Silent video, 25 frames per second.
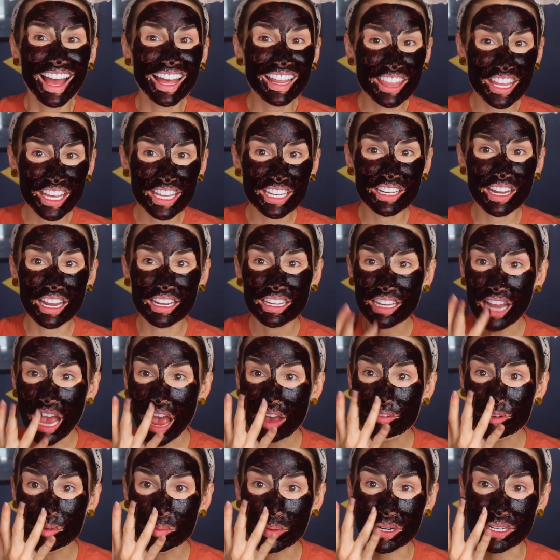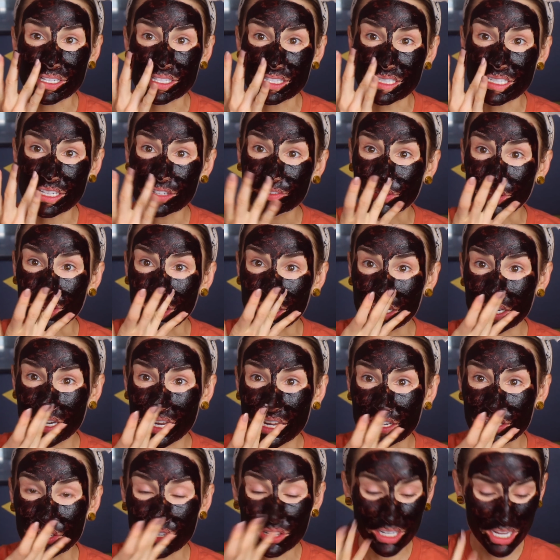that everybody's different
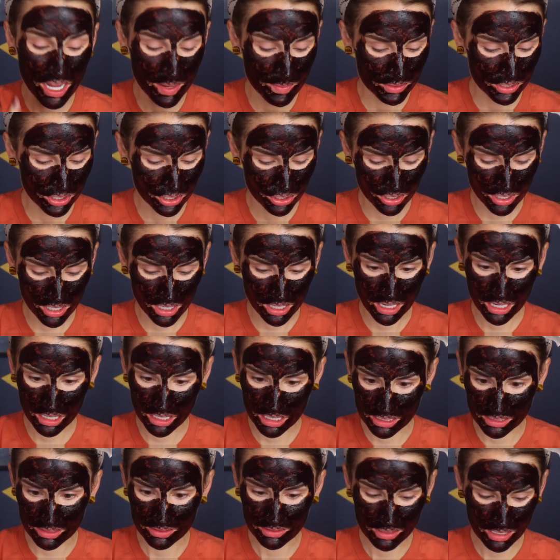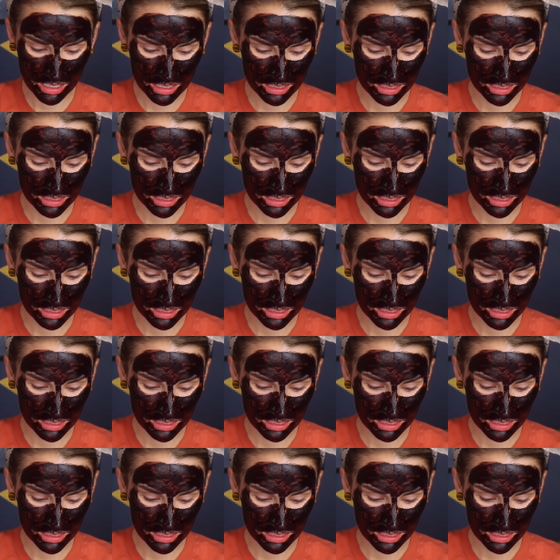and your chemistry is